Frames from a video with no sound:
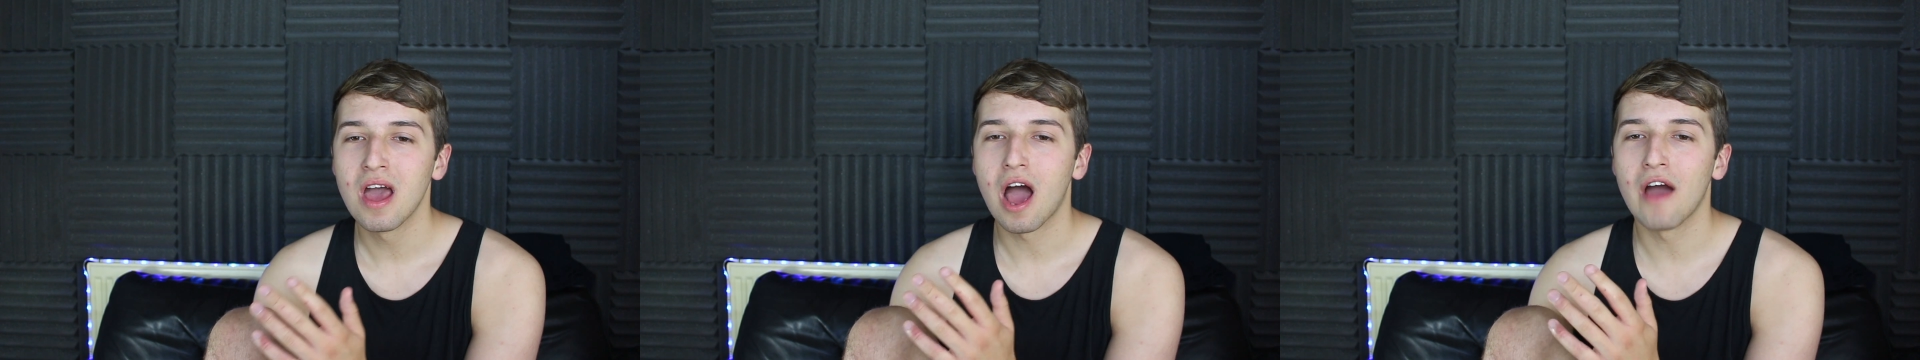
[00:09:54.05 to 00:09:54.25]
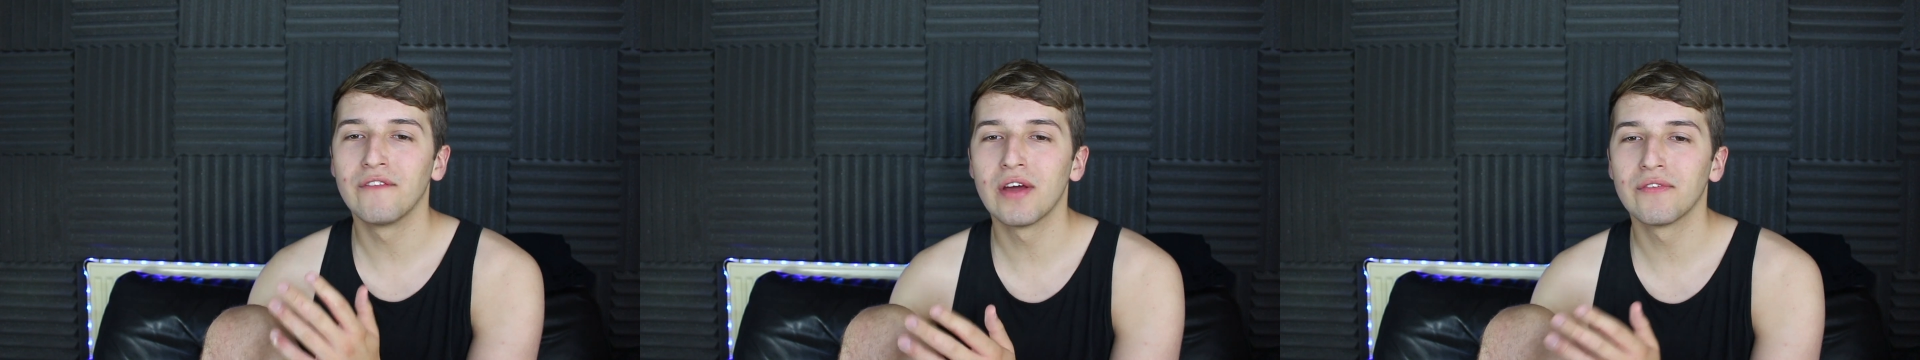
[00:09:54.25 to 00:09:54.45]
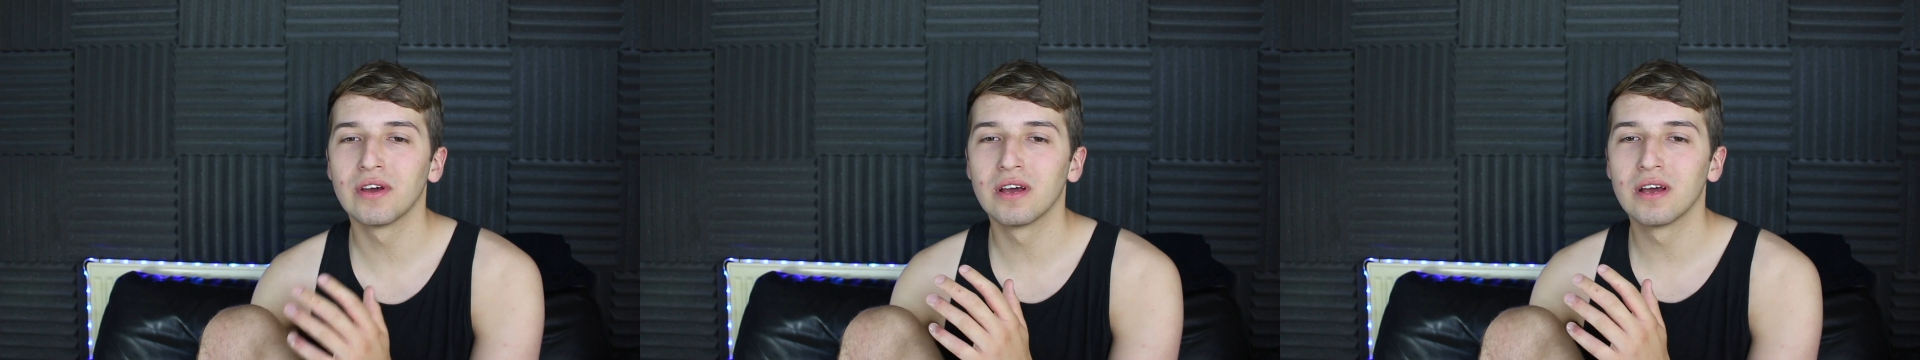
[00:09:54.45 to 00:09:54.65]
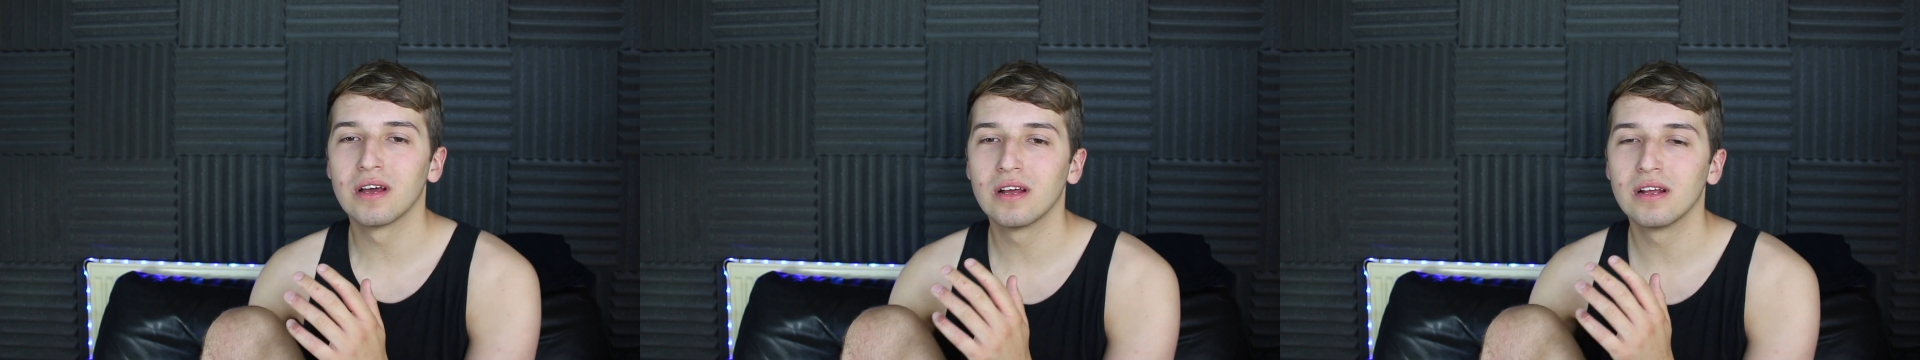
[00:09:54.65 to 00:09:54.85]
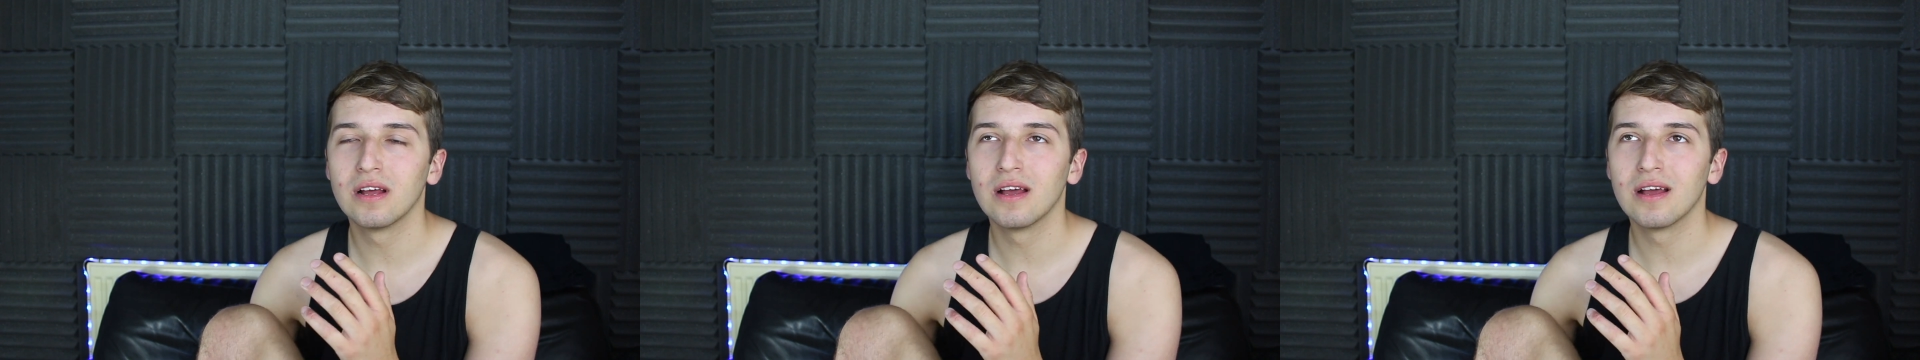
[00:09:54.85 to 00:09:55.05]
I've
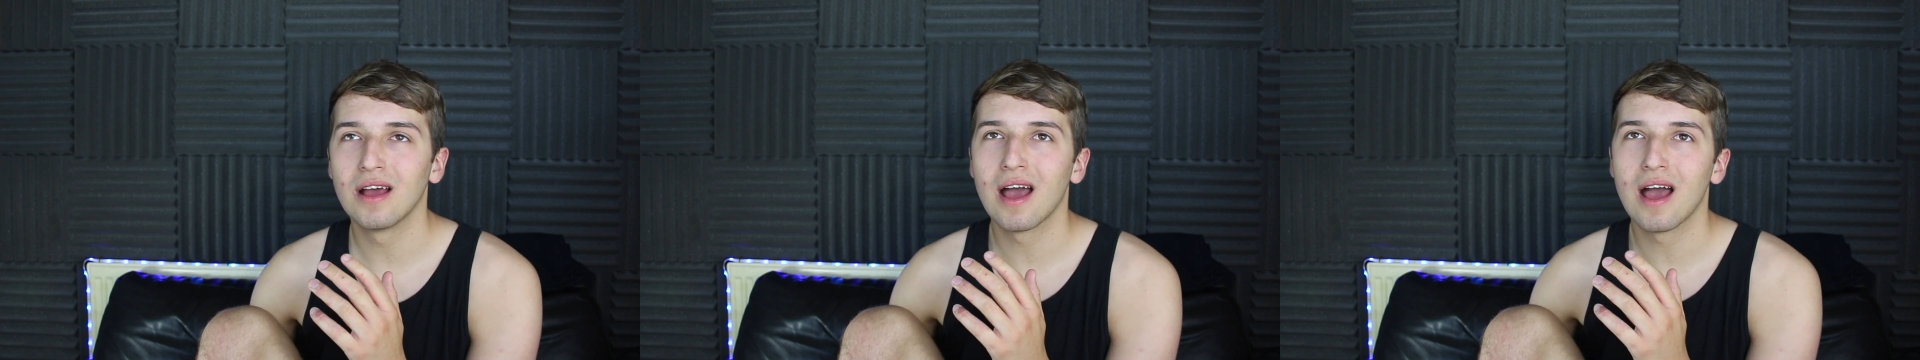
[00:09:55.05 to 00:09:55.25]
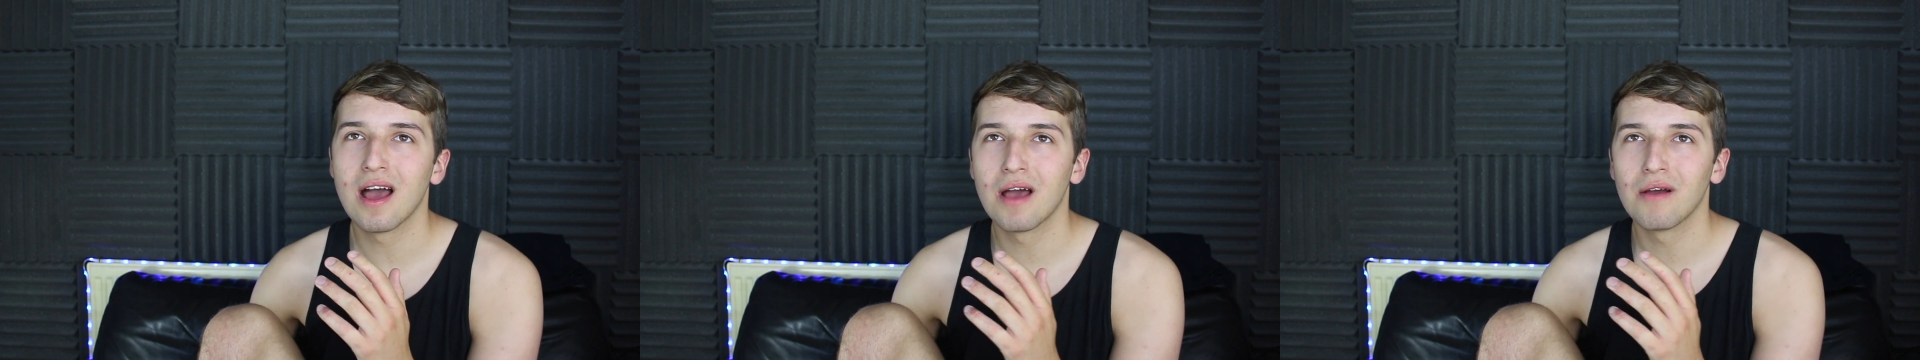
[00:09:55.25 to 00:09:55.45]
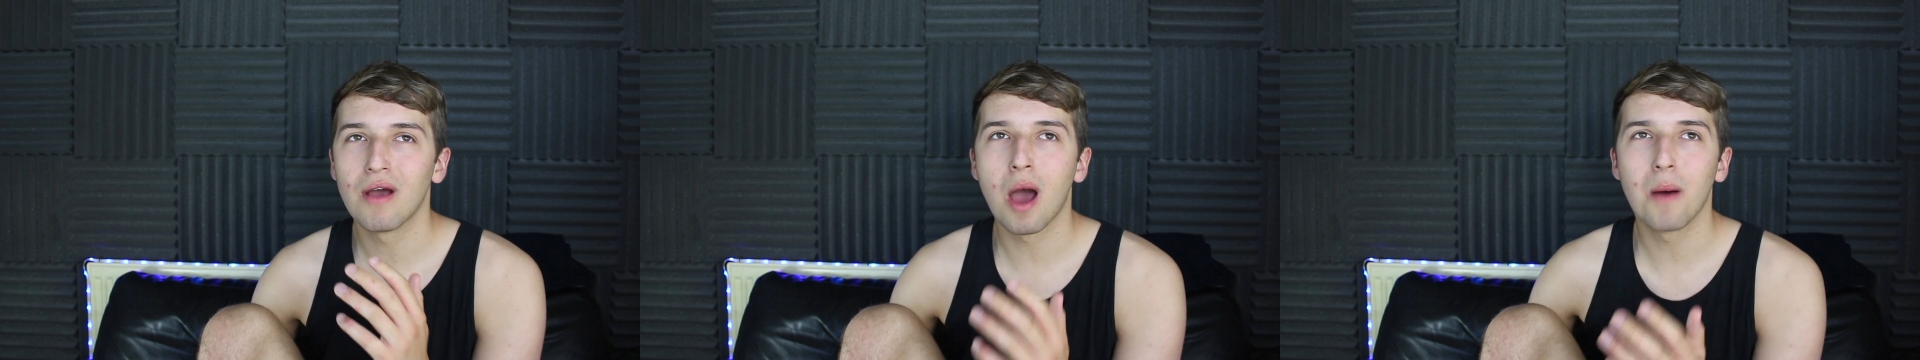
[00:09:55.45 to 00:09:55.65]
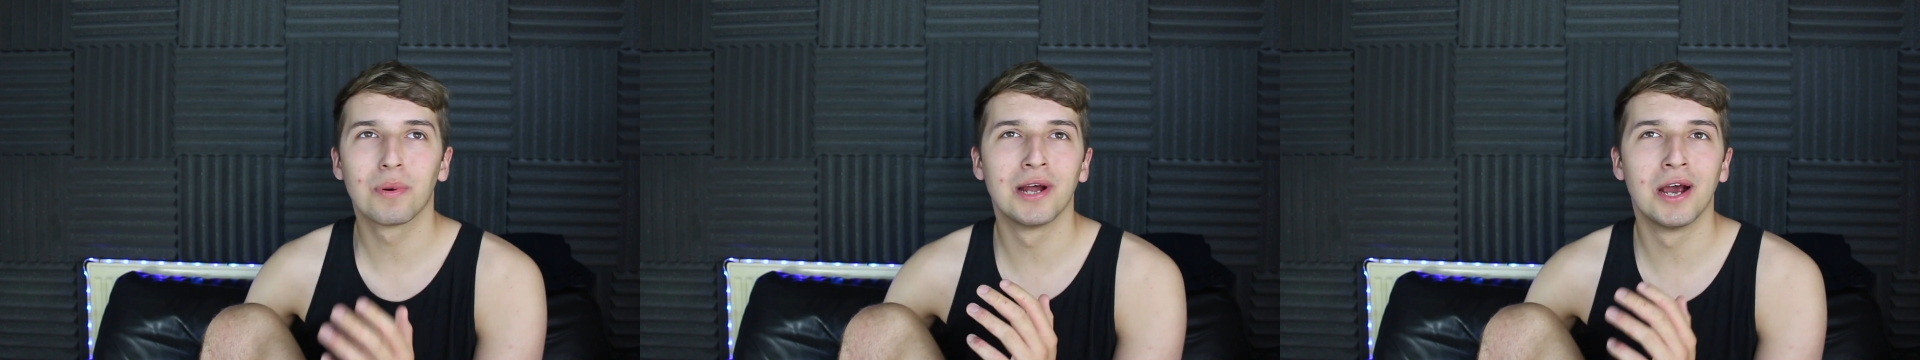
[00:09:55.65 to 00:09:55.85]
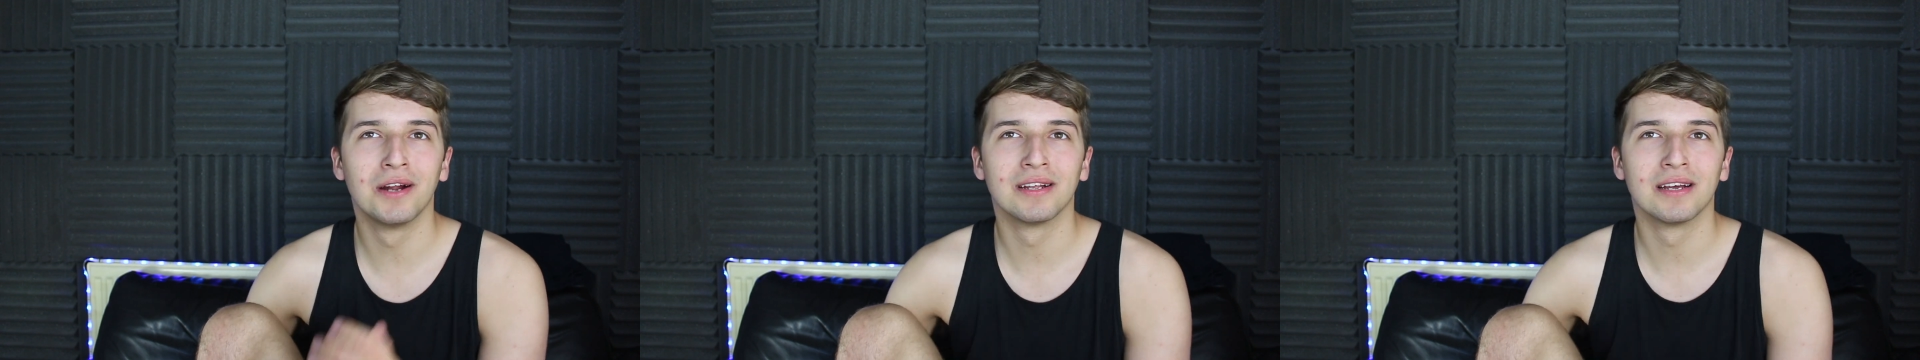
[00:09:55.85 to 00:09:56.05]
never
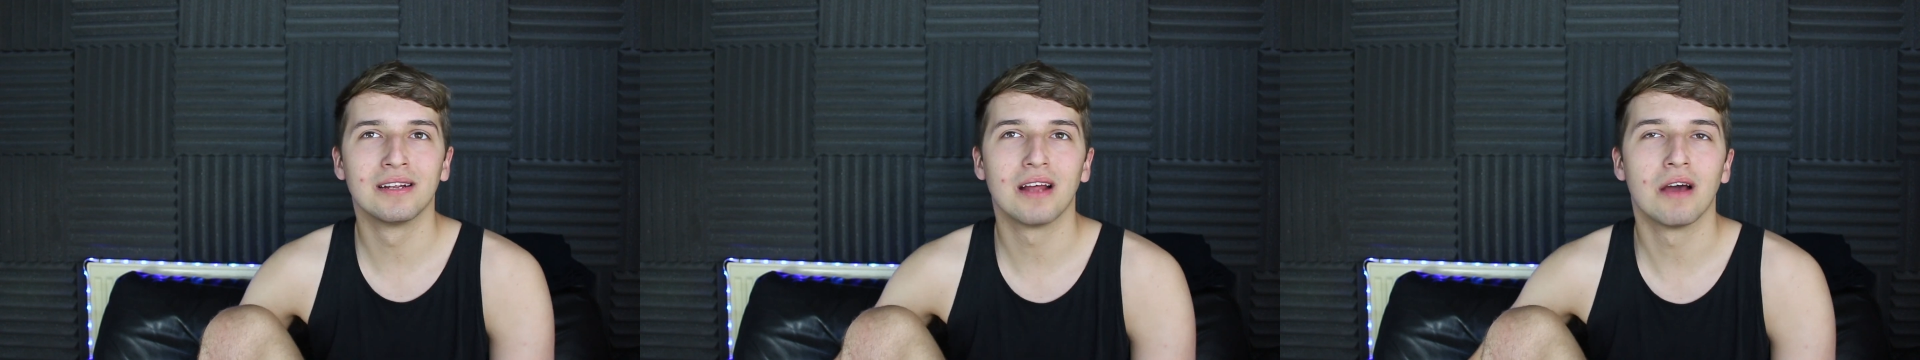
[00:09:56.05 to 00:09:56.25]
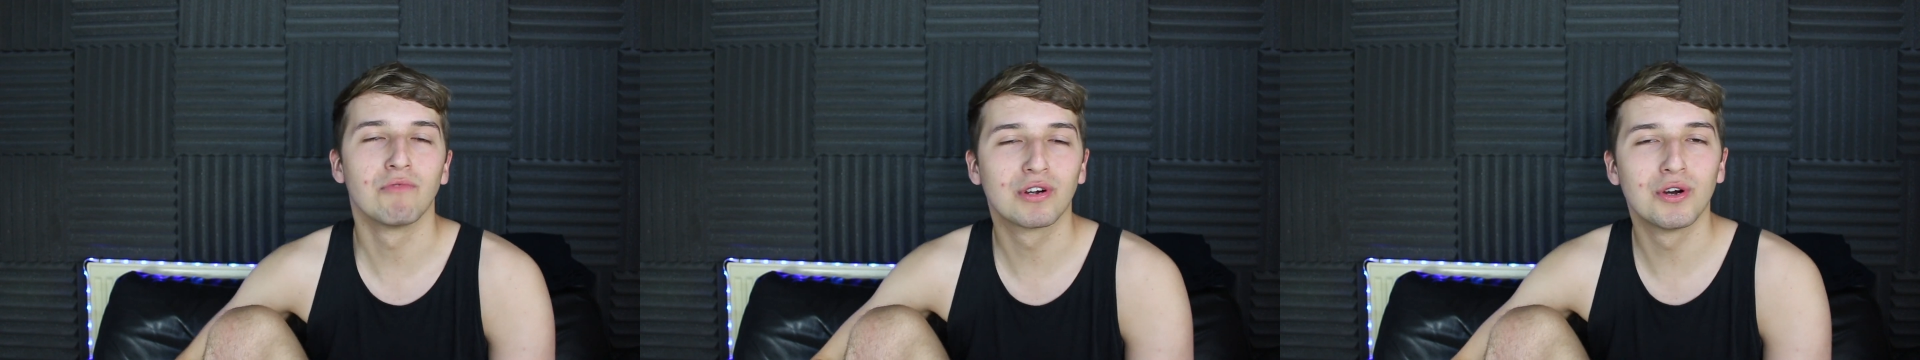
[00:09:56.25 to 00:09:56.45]
uploaded,